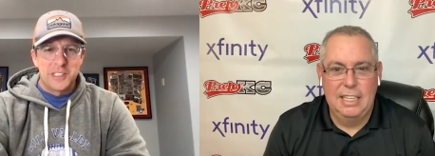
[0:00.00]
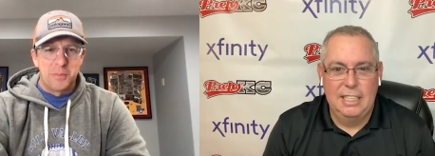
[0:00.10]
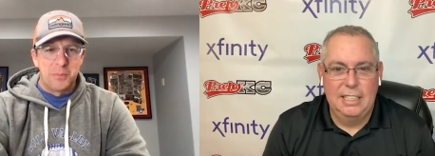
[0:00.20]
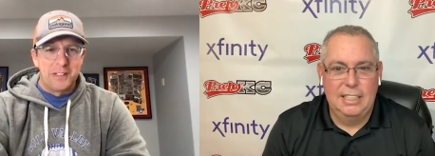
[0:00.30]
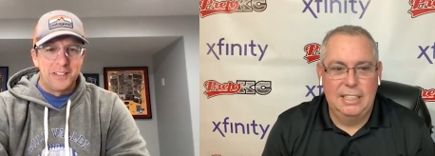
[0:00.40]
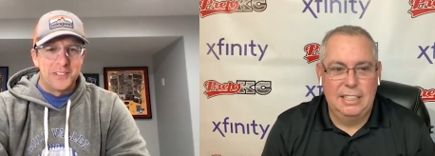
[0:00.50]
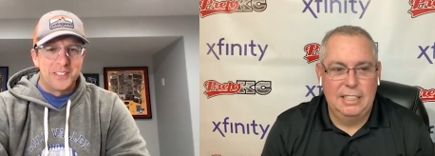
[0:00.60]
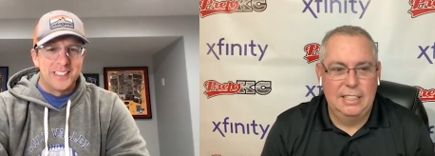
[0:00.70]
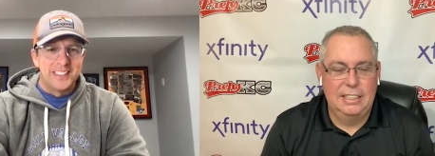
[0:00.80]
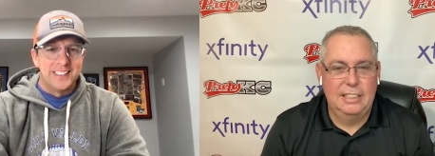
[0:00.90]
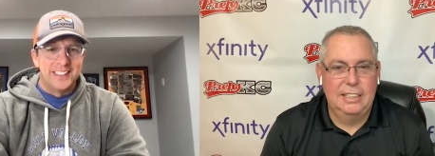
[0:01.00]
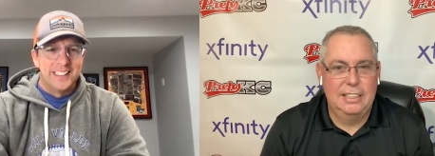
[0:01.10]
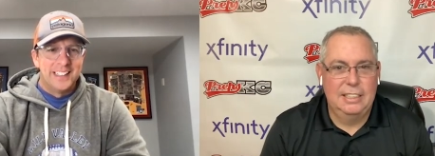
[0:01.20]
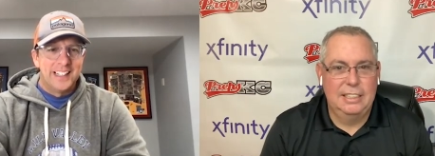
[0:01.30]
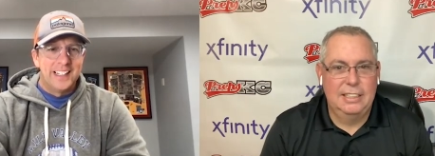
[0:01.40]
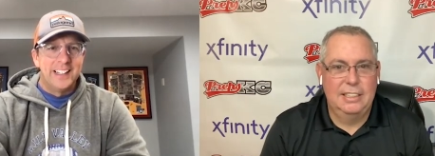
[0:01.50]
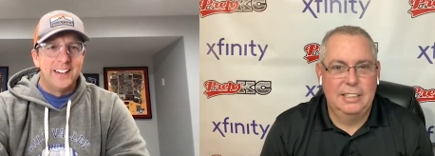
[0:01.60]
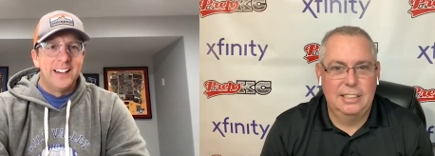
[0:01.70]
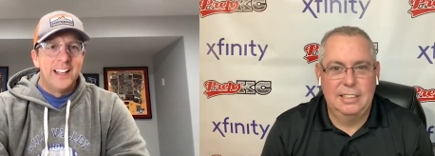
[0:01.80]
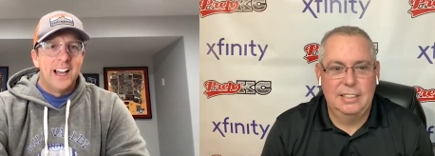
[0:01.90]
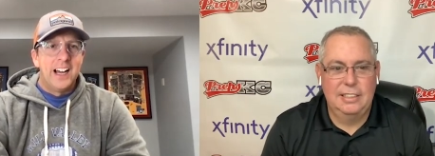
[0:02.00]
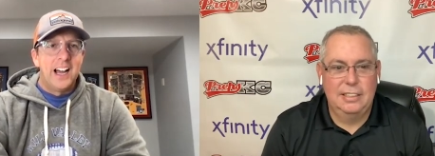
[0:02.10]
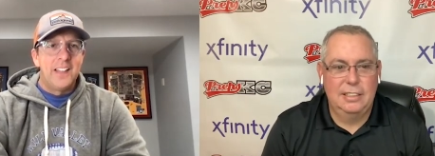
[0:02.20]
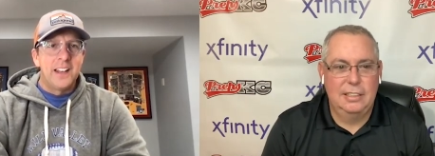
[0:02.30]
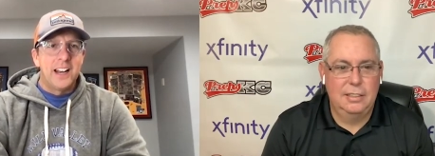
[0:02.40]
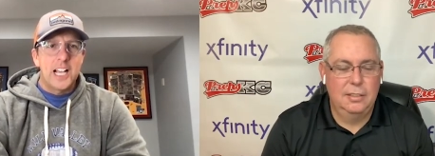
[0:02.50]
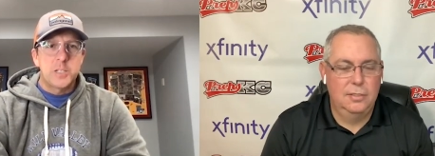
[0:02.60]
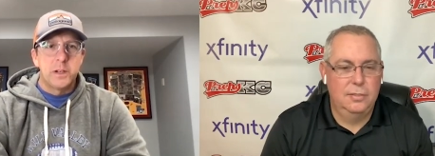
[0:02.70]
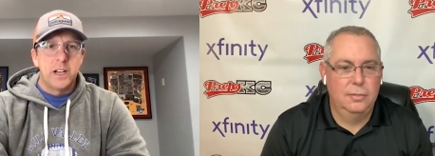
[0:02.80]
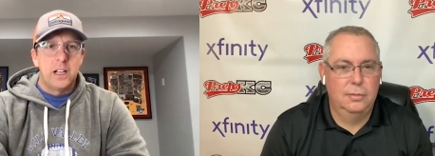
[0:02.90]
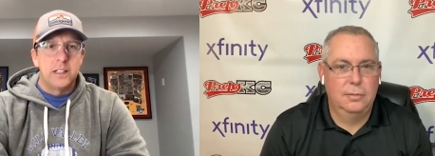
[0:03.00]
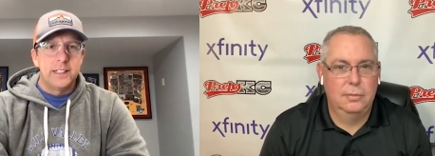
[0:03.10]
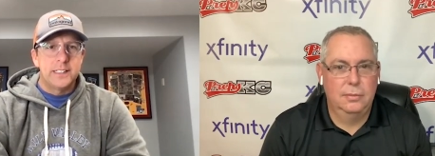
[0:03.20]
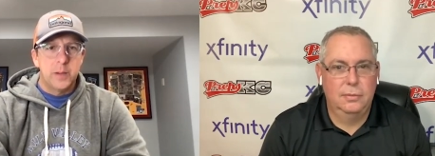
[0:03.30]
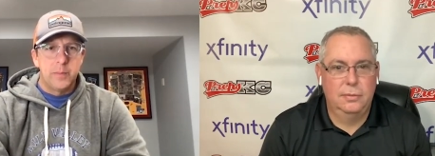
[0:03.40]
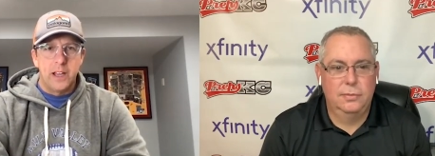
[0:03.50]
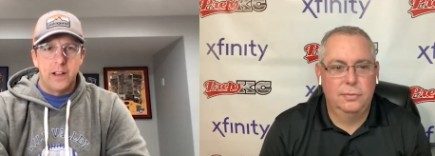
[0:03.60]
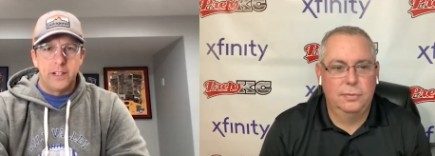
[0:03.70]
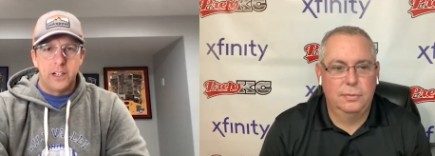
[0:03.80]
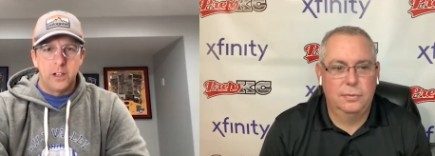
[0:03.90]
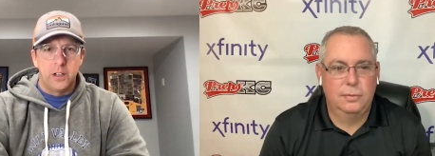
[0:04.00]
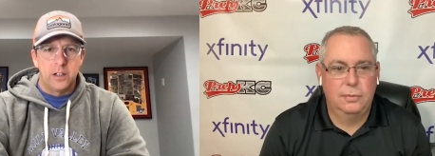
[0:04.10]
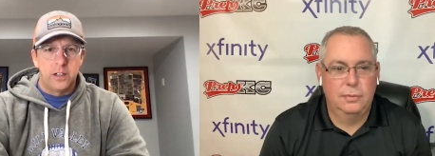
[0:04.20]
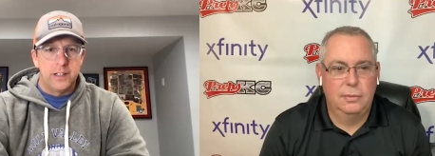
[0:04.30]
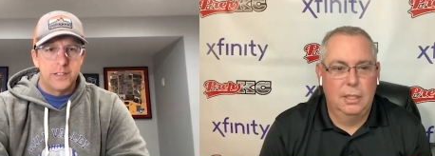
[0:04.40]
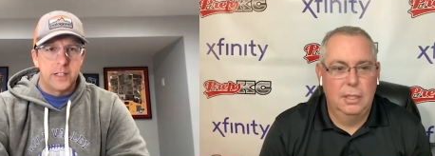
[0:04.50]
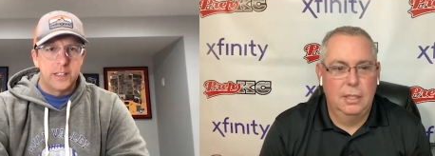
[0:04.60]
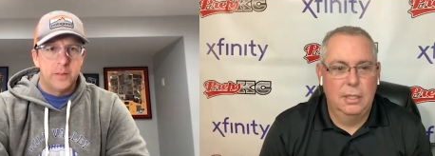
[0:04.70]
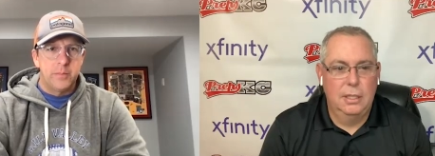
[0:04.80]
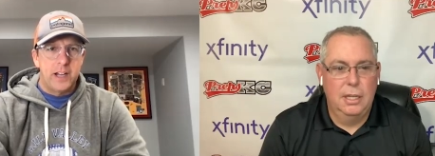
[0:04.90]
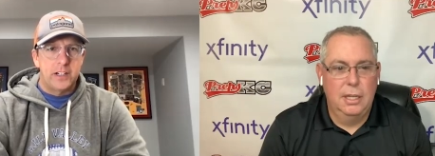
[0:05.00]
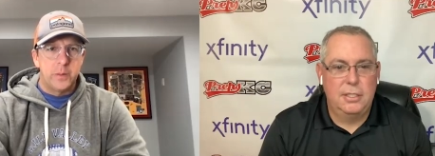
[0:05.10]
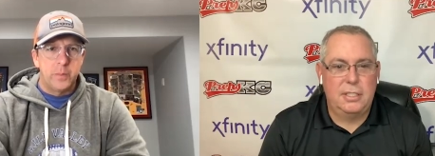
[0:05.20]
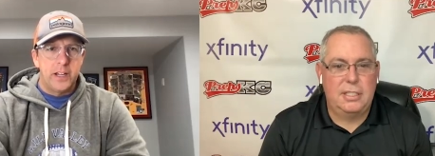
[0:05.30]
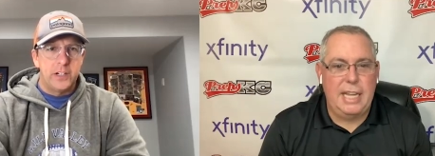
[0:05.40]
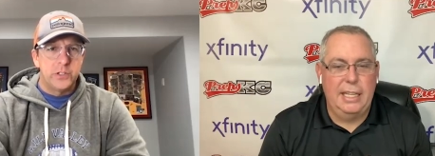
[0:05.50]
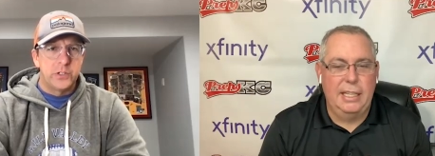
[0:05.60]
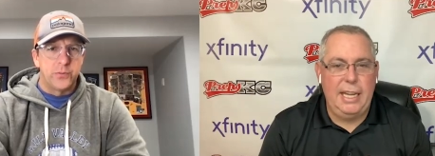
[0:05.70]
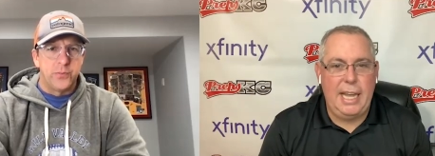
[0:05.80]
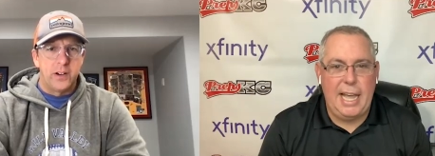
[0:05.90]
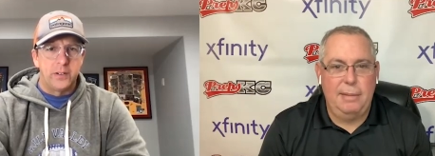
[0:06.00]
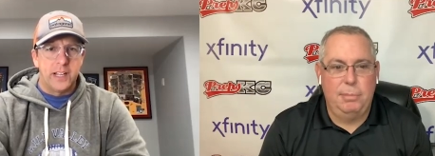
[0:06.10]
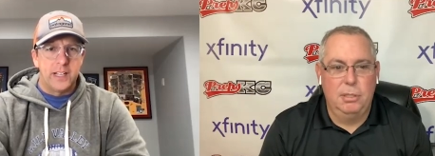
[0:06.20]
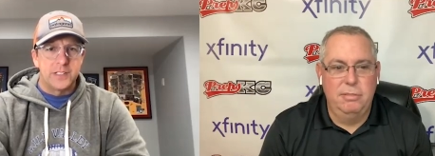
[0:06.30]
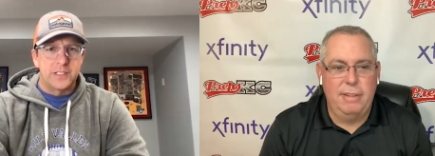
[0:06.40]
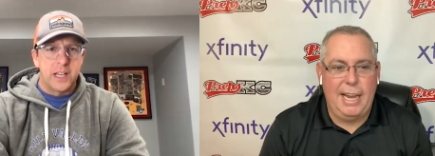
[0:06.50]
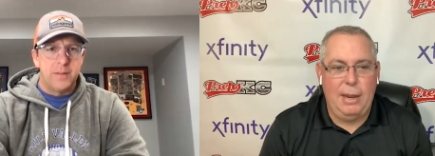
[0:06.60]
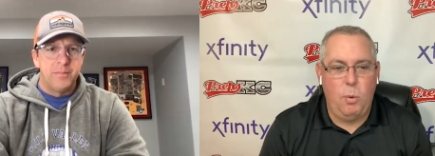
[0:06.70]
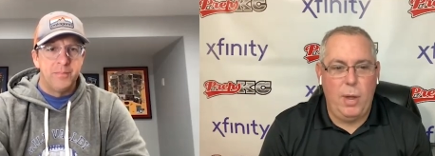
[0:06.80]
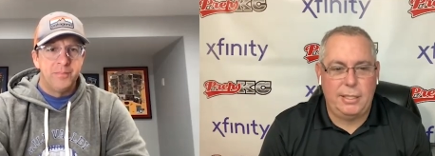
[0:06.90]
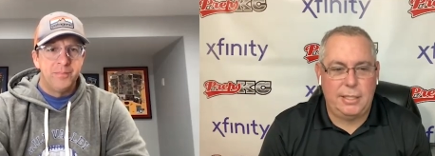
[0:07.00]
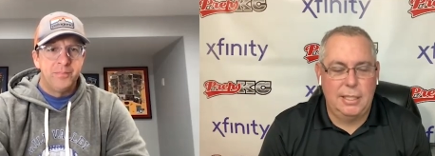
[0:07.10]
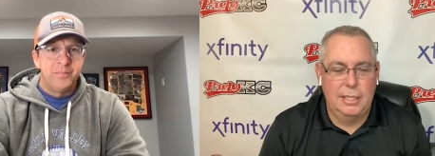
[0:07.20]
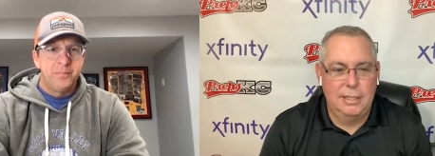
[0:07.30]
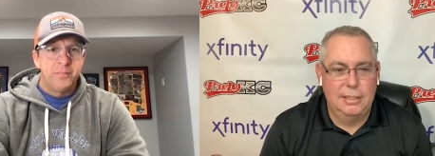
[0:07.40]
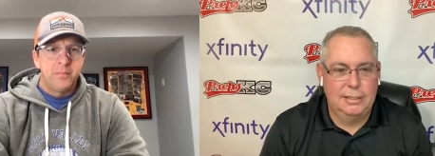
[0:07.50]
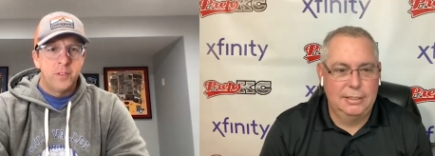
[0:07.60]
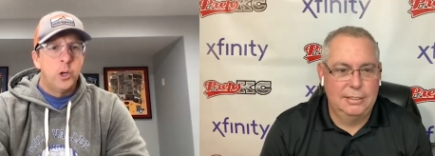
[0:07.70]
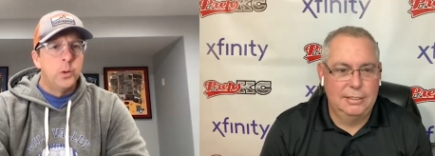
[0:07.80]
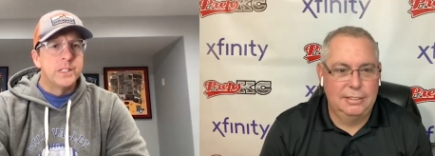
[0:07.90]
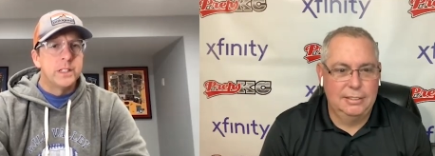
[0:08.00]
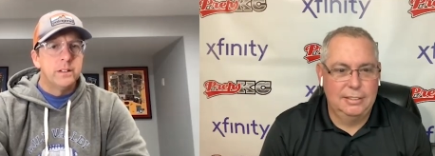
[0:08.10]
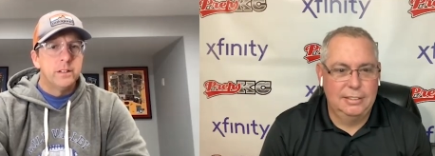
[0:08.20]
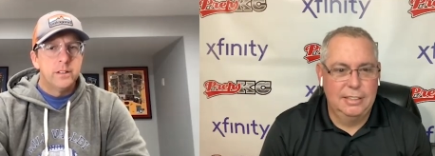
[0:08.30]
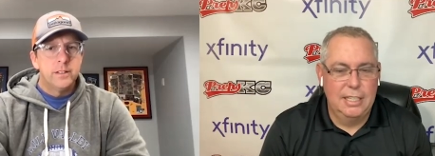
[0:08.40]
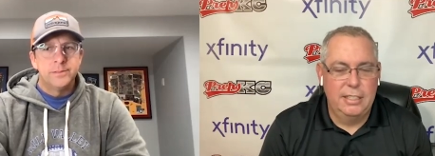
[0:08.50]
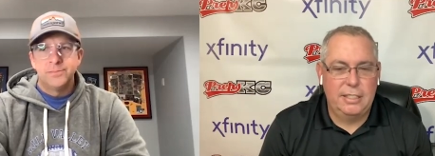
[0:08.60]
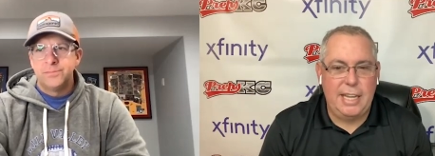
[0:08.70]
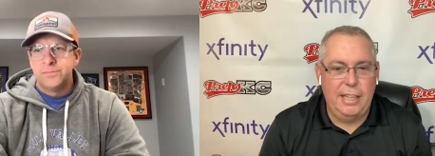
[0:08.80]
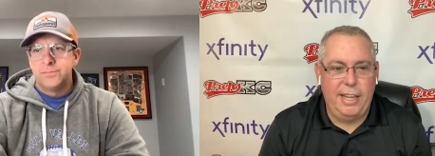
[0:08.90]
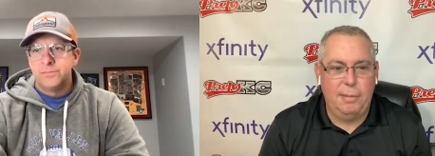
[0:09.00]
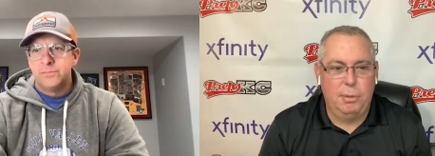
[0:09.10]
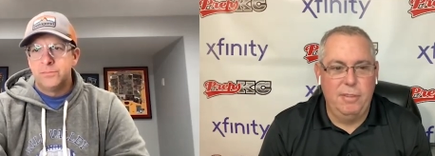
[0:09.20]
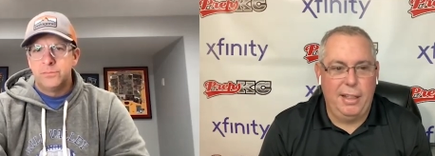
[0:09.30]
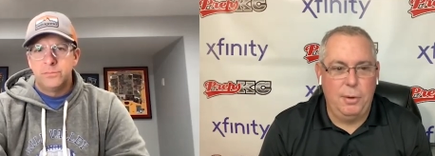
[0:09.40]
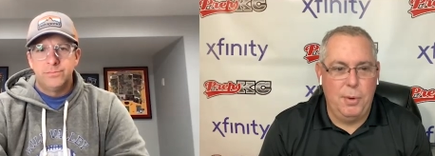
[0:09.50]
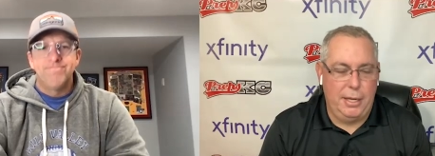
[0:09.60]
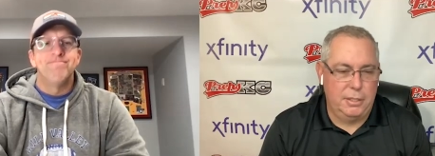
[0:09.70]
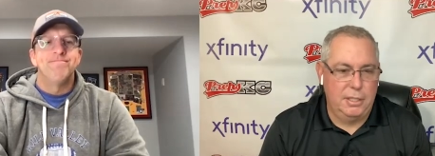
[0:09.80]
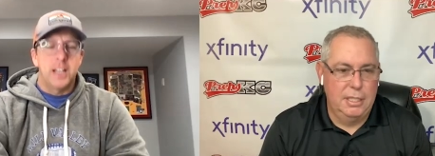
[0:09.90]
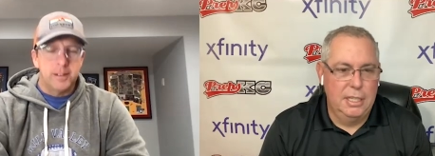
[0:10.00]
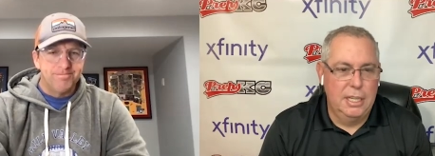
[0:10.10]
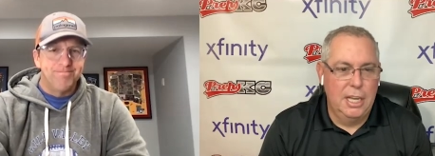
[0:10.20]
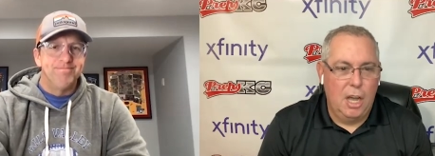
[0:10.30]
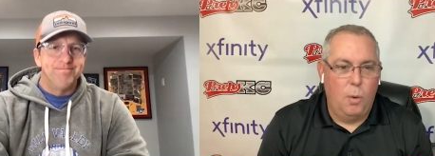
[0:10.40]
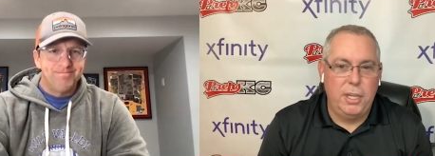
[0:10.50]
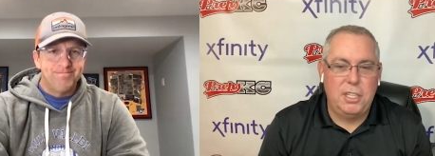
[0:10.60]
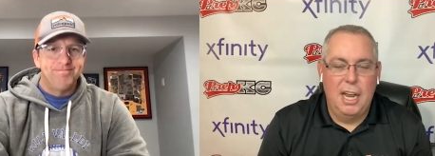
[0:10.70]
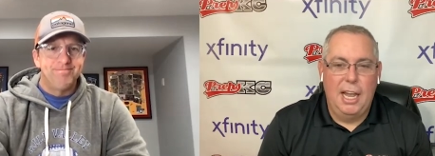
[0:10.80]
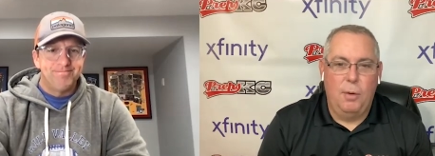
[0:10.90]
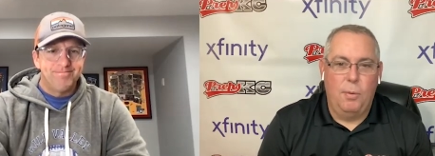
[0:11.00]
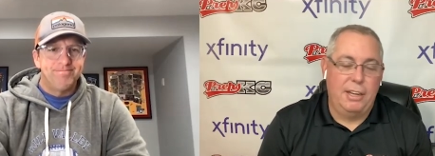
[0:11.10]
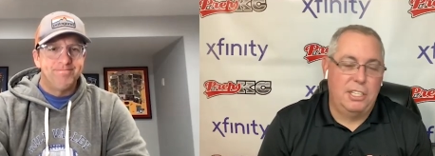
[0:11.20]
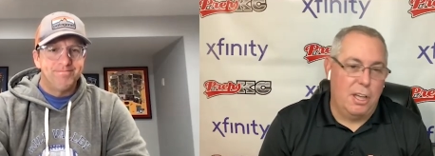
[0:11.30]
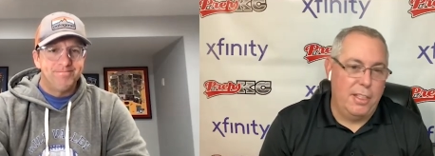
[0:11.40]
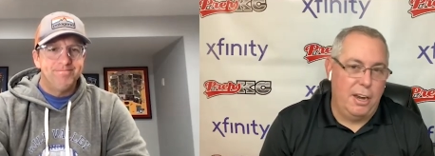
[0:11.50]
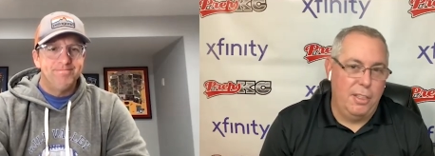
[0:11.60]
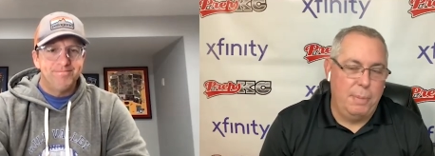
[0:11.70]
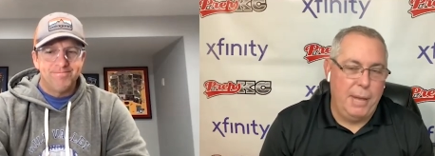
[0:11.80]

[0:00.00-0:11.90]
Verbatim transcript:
Speaker 1: some breathers uh, in there. Uh, and then last but not least, help me out here as I get back to the page. Staley
Speaker 2: at Blue Valley West. Who is it? Staley at Blue Valley West. Yeah. Which when I saw that on the